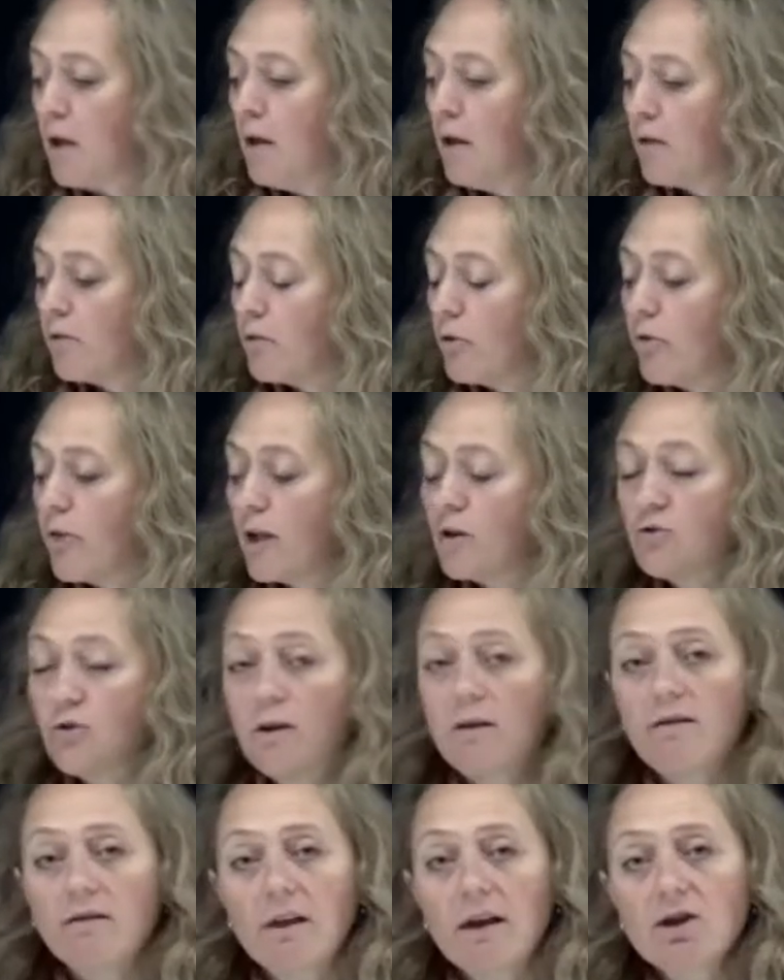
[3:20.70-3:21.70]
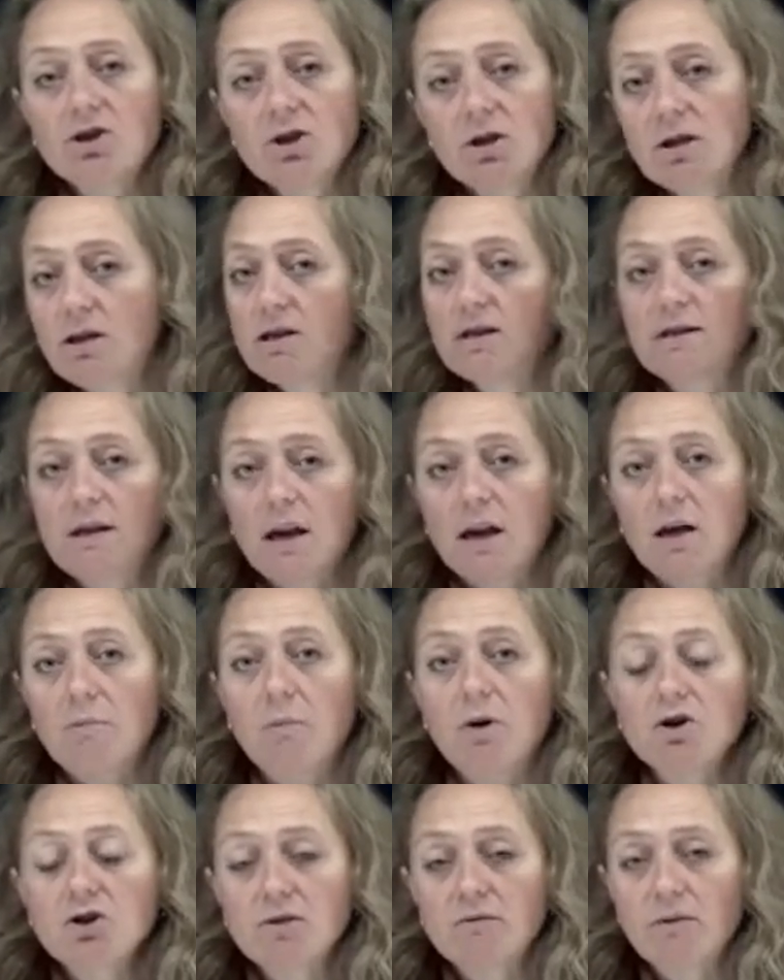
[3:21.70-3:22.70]
So that translation can take a
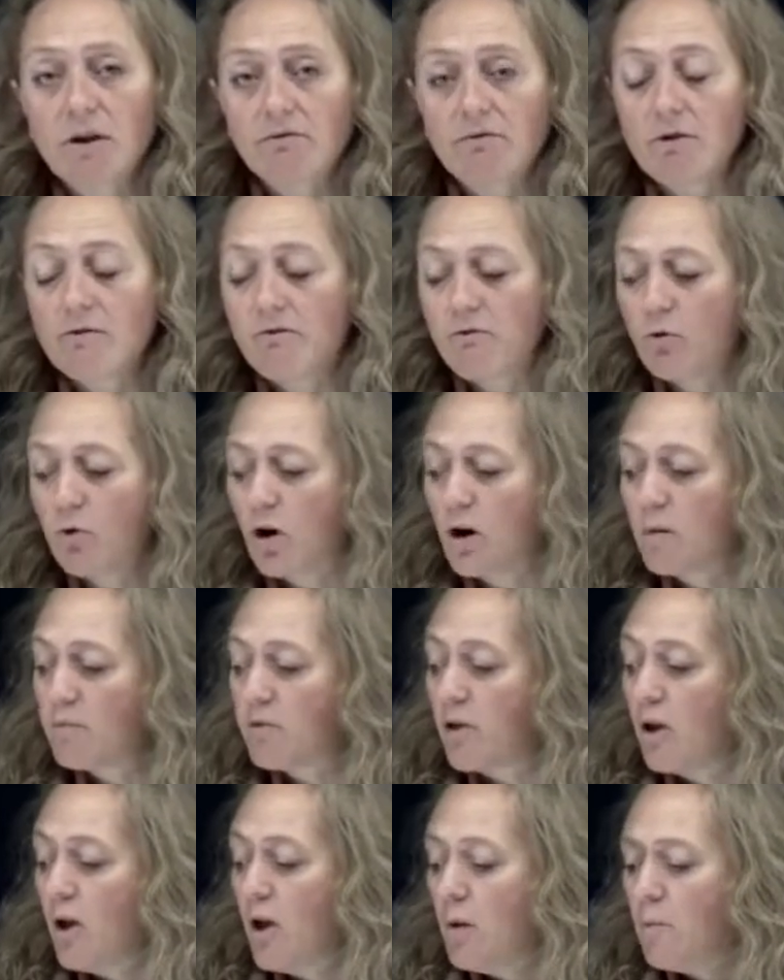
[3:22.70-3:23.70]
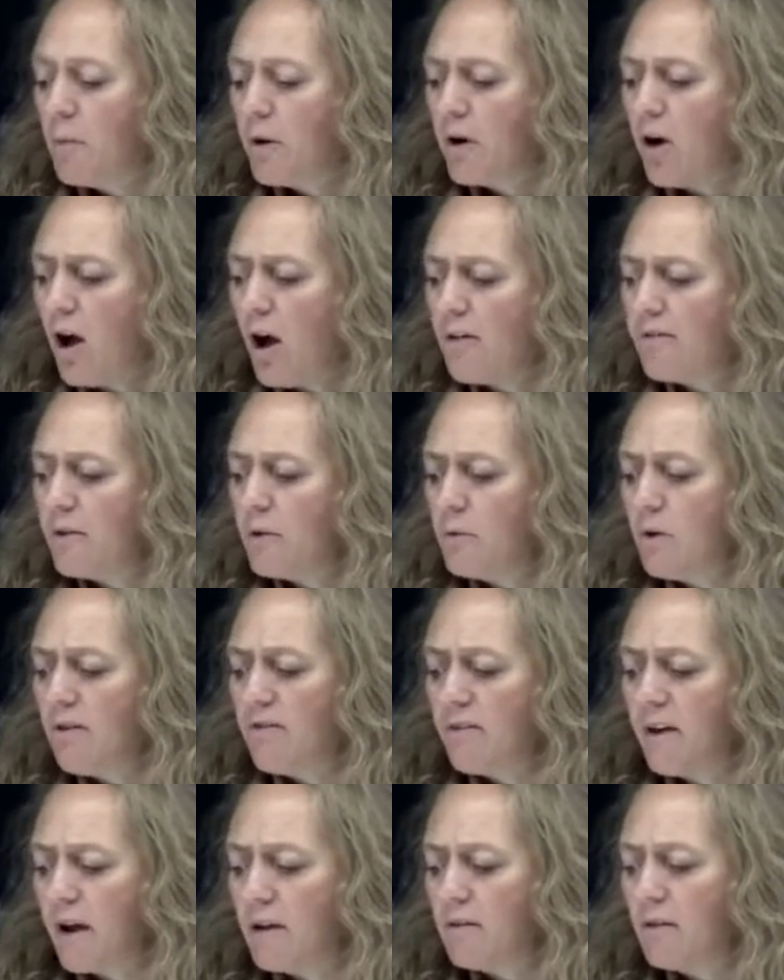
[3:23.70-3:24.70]
bunch of different forms, but often we
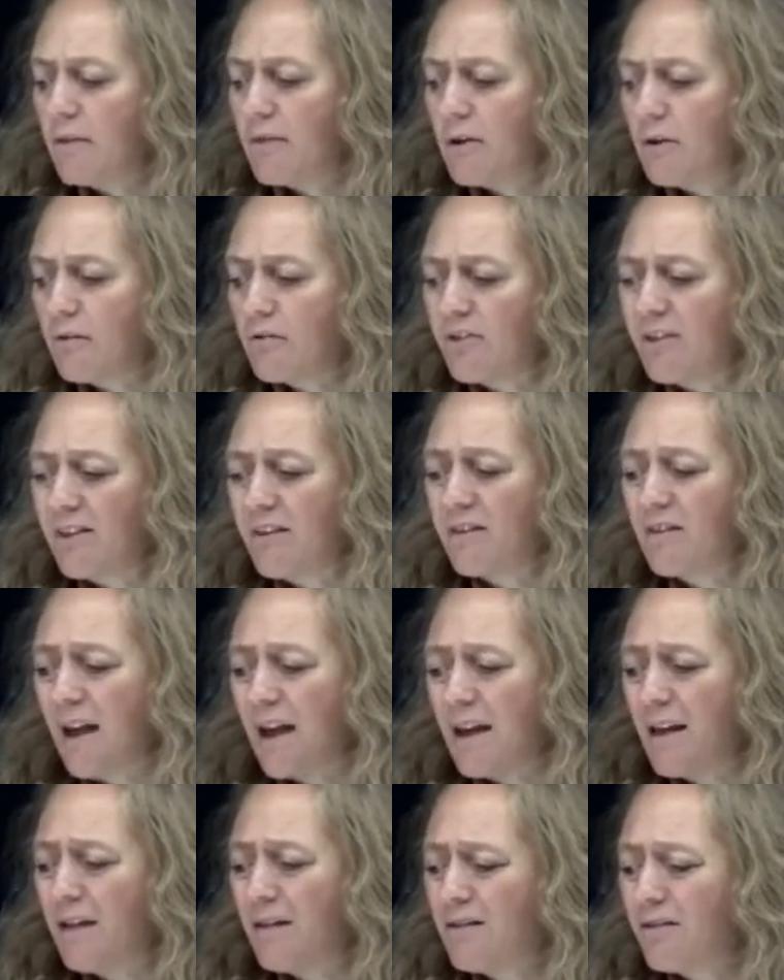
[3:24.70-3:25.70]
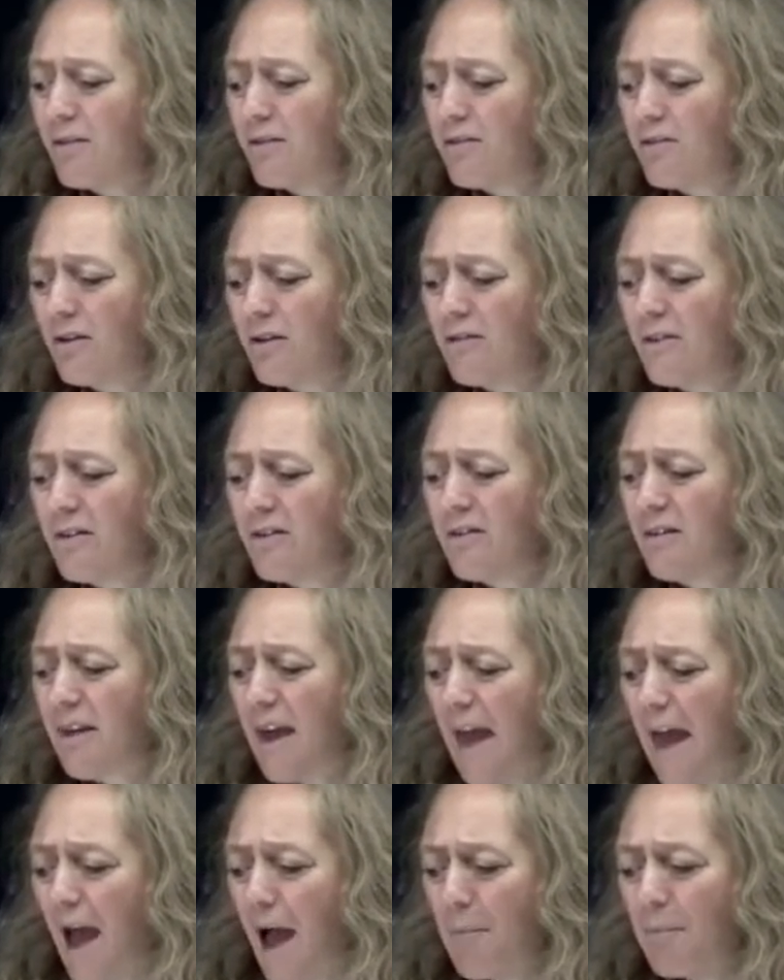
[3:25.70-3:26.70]
find that there's this science to service
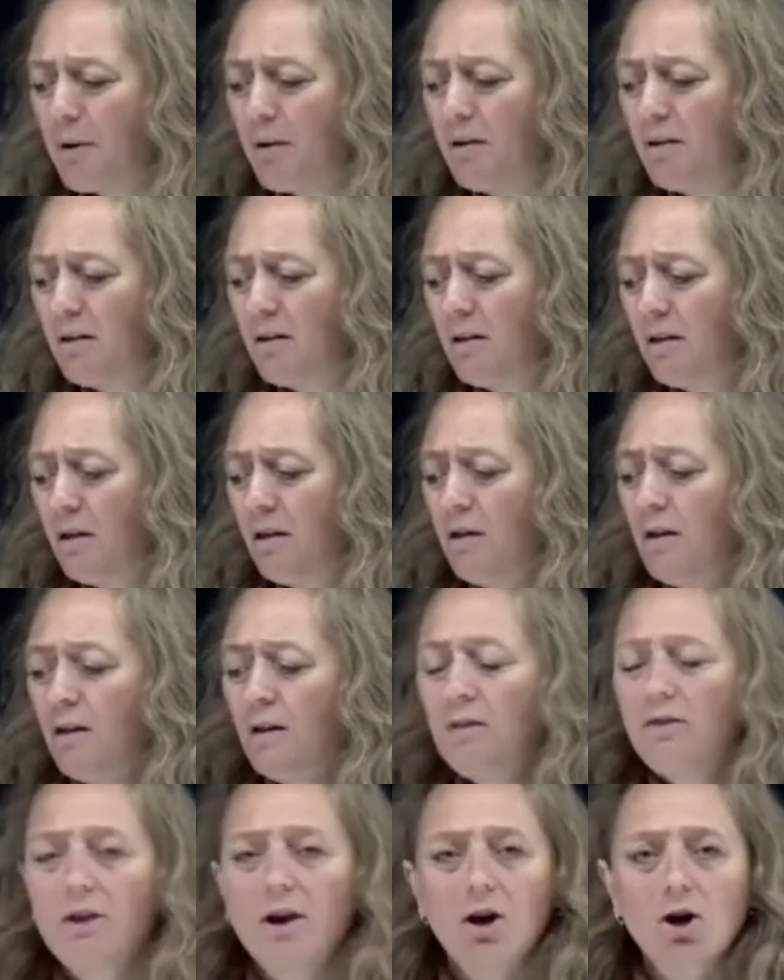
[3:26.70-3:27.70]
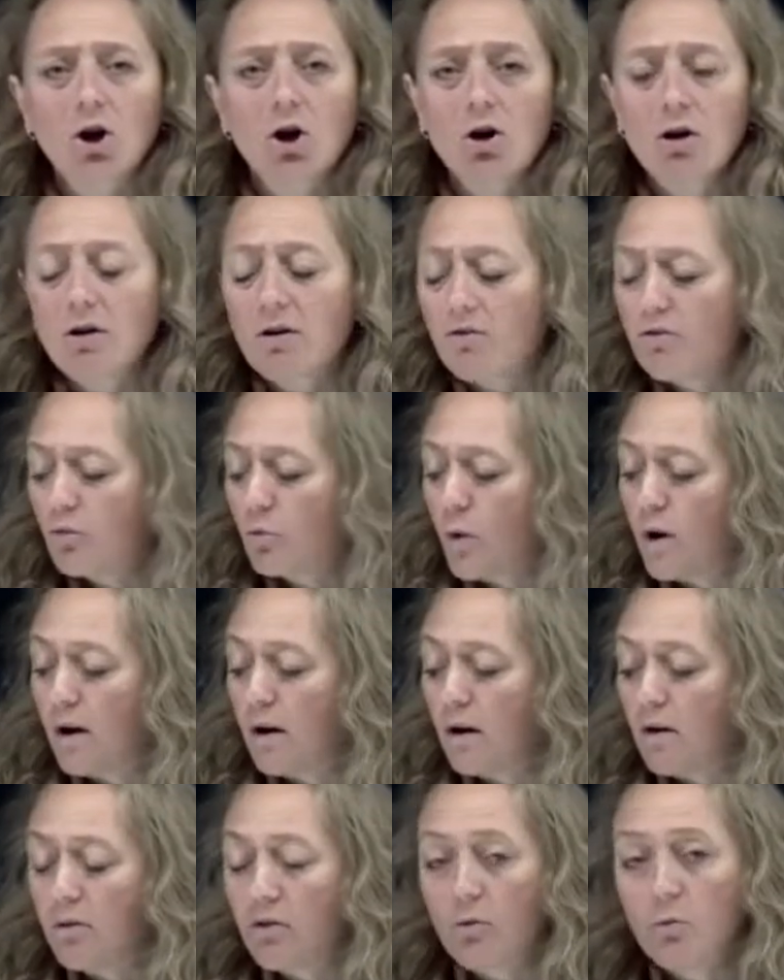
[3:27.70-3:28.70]
gap that occurs
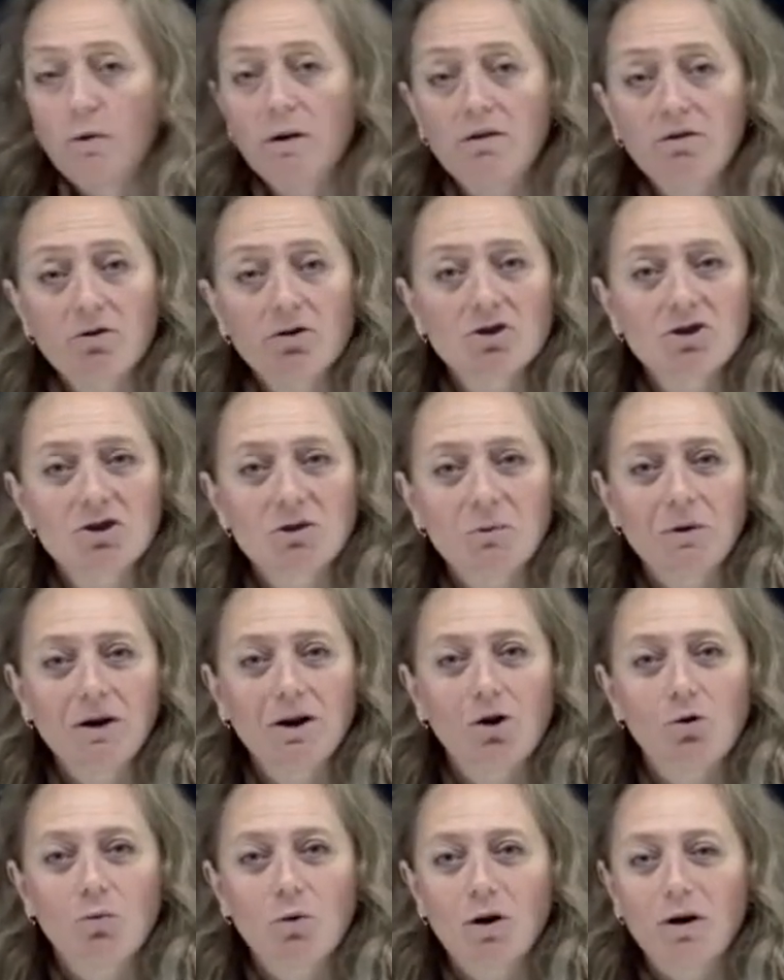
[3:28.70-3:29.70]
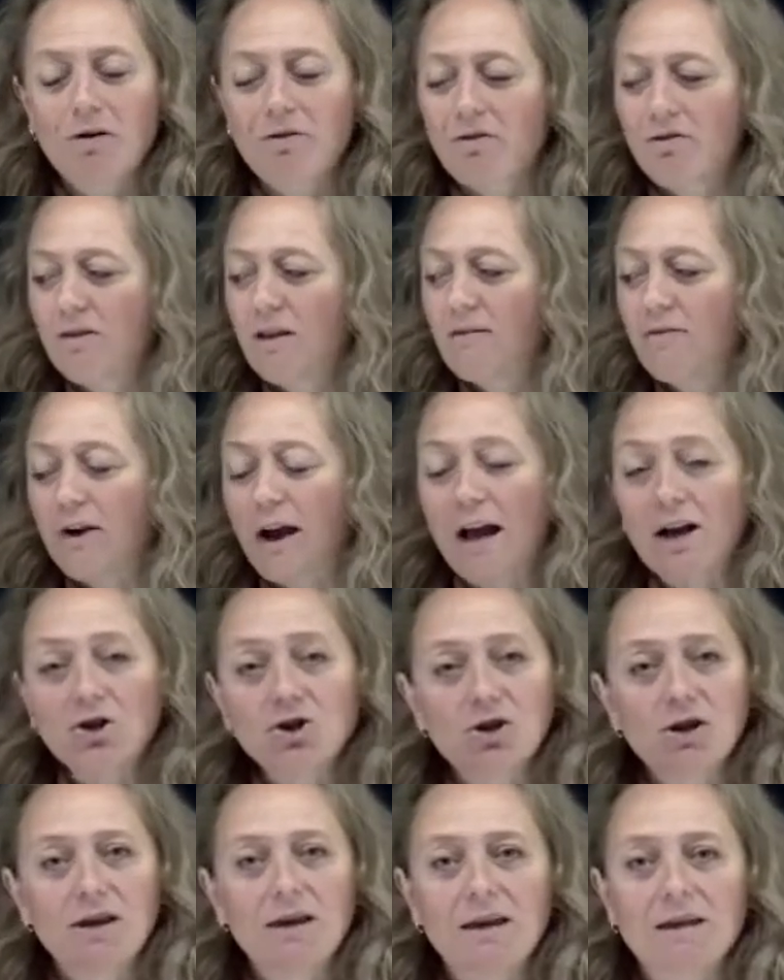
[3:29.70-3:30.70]
where the research that we know works never
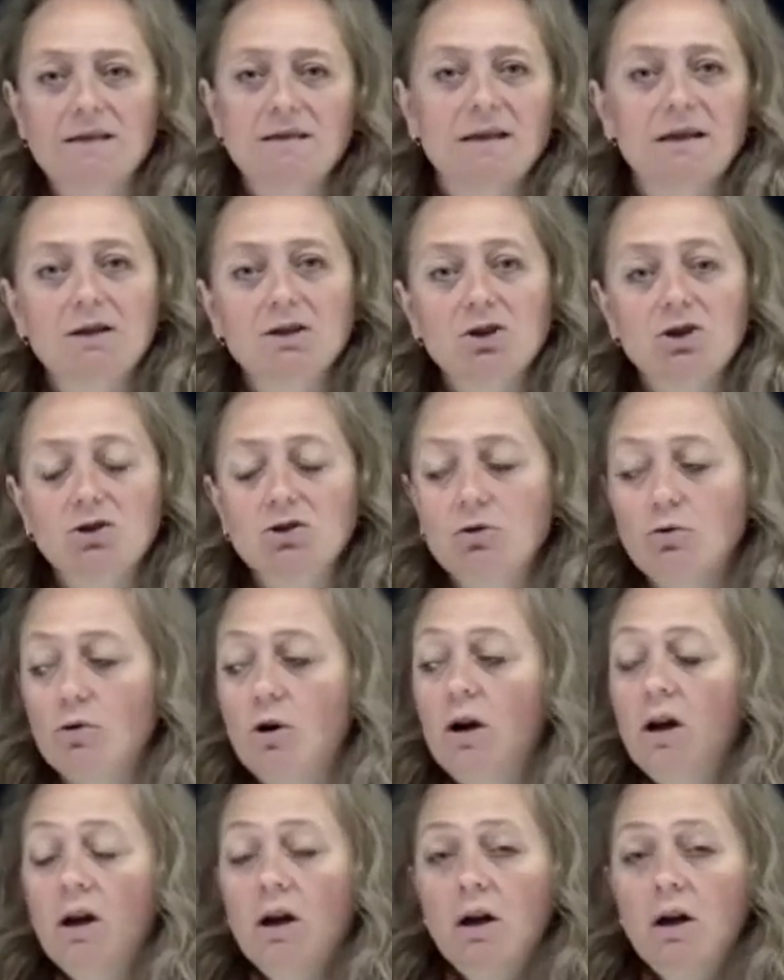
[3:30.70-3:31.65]
actually gets into